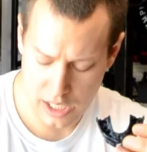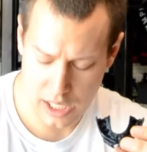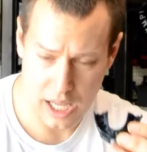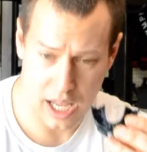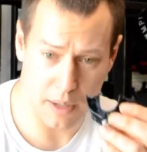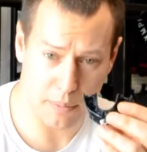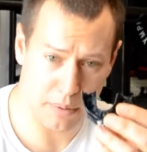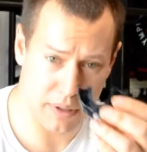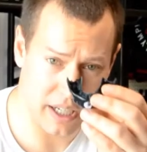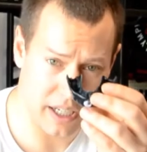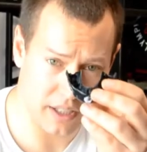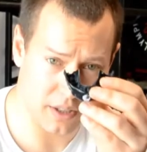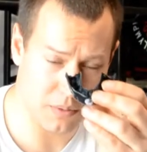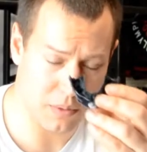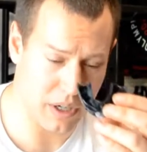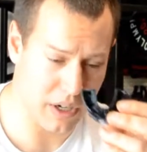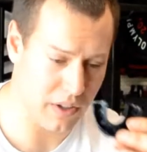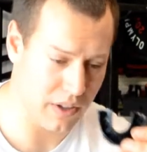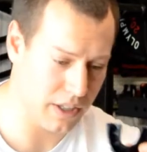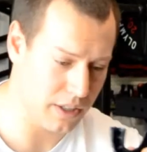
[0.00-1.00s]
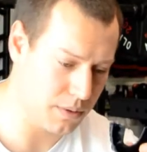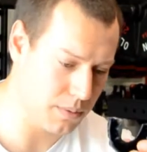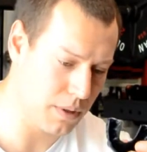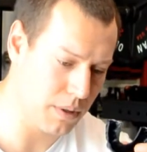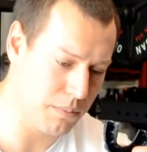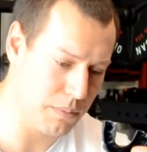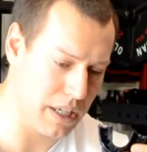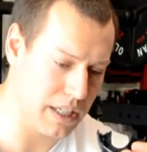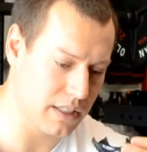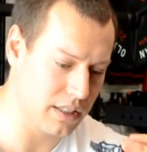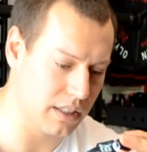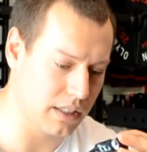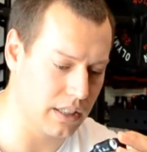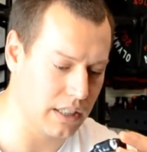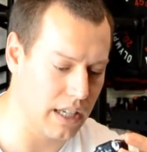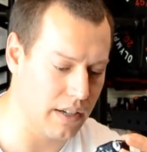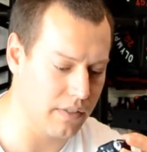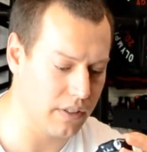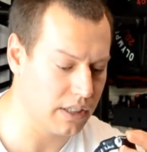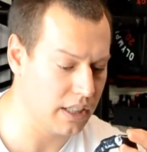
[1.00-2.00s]
I plan to wear this one
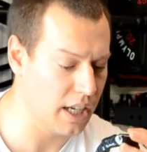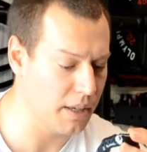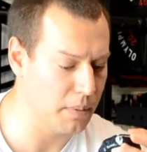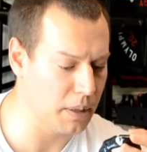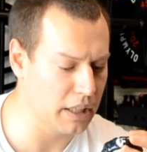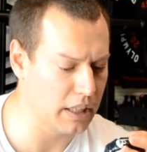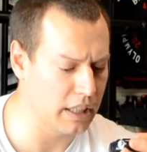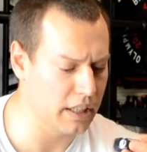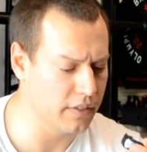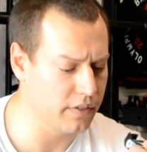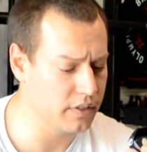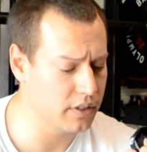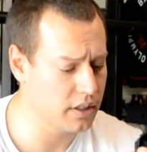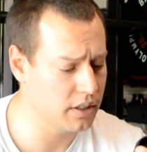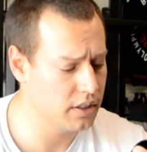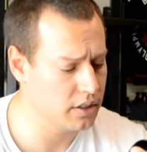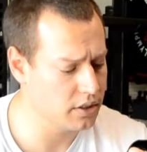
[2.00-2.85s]
basically every time I lift.